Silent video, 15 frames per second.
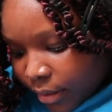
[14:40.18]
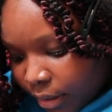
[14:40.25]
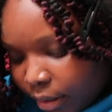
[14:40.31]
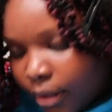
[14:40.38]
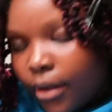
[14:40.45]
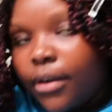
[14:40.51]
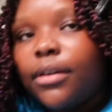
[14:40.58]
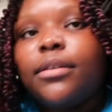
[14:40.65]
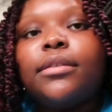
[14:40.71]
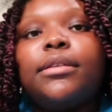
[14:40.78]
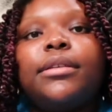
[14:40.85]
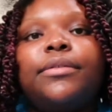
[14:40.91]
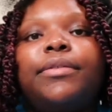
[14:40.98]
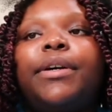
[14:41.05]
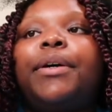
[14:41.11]
Oh,
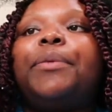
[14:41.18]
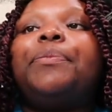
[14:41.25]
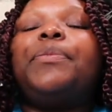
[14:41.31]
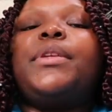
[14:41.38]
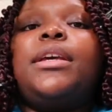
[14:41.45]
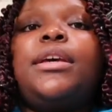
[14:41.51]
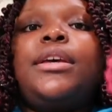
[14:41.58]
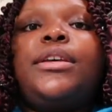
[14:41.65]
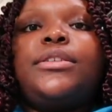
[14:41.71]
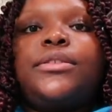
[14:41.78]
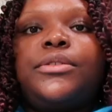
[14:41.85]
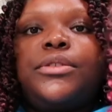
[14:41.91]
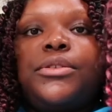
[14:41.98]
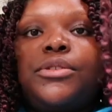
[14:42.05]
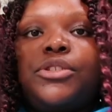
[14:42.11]
it fell.
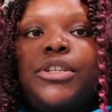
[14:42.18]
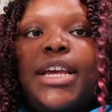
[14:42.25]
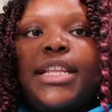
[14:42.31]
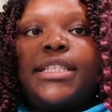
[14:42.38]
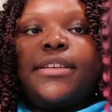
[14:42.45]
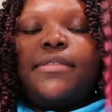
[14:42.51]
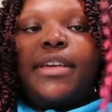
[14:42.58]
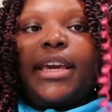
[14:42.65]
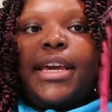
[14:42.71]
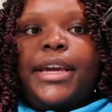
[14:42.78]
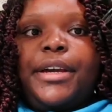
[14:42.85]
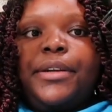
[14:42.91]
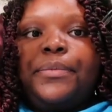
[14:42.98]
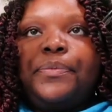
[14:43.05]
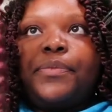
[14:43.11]
So 2 strands of the
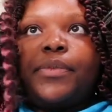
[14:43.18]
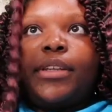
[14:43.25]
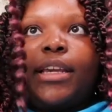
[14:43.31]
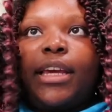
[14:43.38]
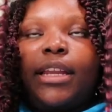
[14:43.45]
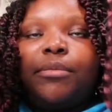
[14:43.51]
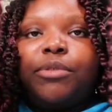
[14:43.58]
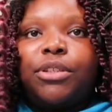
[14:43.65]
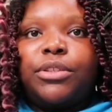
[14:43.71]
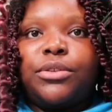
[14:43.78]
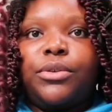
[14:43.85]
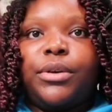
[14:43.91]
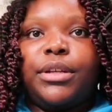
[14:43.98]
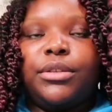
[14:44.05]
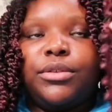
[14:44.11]
hair, and I'm just
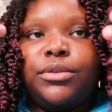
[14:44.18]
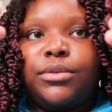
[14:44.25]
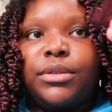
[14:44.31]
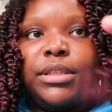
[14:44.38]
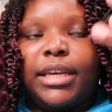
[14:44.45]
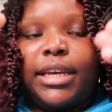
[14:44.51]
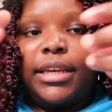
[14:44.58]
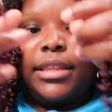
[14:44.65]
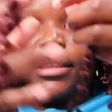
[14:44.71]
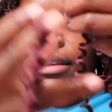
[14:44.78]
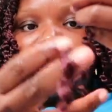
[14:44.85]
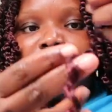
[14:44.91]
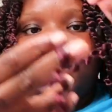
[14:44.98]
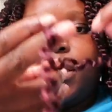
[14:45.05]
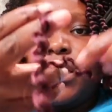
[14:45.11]
going to take
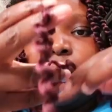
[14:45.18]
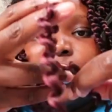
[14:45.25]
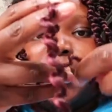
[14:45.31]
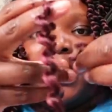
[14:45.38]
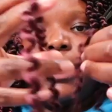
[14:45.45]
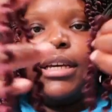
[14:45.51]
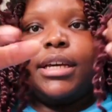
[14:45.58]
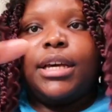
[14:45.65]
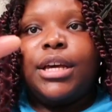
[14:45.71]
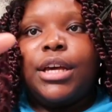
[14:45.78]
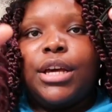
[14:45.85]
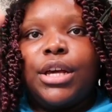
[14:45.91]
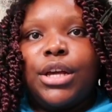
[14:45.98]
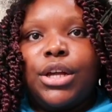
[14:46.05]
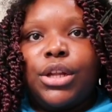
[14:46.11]
them and like
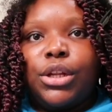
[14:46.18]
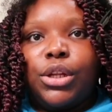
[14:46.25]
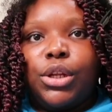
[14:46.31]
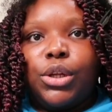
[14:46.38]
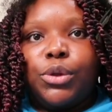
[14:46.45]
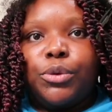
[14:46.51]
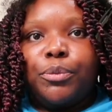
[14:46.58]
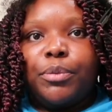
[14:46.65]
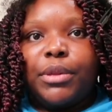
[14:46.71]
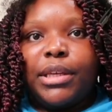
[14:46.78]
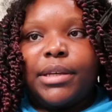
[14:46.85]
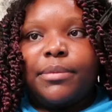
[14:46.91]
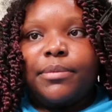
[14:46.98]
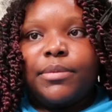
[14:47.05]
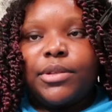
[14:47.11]
loop
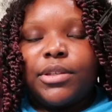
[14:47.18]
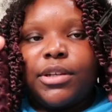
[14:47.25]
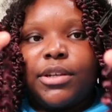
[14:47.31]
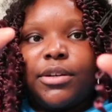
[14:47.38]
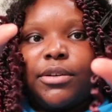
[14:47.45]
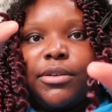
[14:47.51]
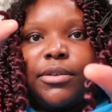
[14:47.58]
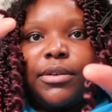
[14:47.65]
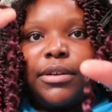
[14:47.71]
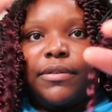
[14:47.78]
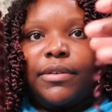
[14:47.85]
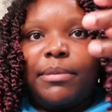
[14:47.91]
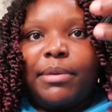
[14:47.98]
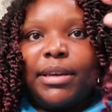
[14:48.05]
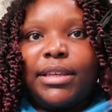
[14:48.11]
them, so
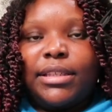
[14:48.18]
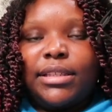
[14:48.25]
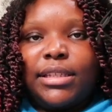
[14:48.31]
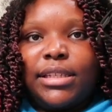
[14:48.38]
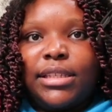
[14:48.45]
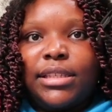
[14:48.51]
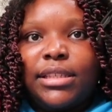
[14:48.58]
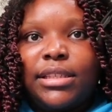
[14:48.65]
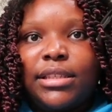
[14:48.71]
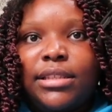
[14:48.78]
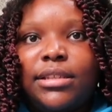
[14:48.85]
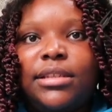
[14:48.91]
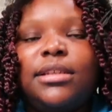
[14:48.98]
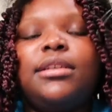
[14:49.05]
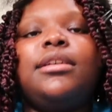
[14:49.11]
if it makes sense.
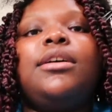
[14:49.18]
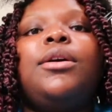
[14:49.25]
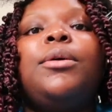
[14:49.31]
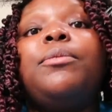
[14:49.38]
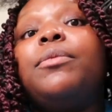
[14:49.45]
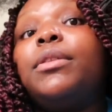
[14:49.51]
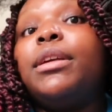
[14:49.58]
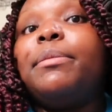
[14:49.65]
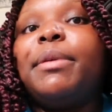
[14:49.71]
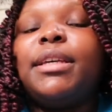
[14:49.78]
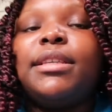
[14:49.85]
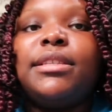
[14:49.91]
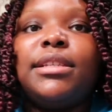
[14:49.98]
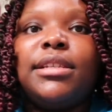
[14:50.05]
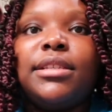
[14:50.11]
Hopefully it
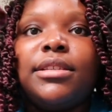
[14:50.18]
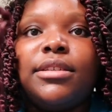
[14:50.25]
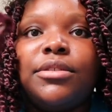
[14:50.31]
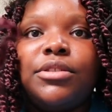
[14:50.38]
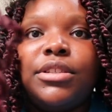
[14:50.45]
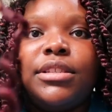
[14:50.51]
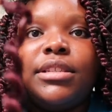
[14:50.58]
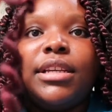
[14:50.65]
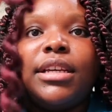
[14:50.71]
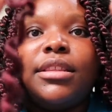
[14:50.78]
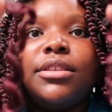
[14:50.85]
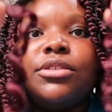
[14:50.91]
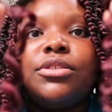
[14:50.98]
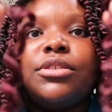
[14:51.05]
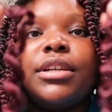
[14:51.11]
makes sense. So just take
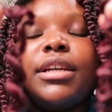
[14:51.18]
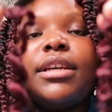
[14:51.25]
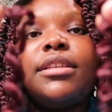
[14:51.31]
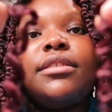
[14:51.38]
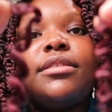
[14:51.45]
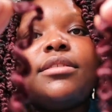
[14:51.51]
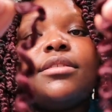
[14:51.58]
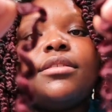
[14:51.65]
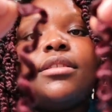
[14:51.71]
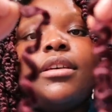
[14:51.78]
the strands,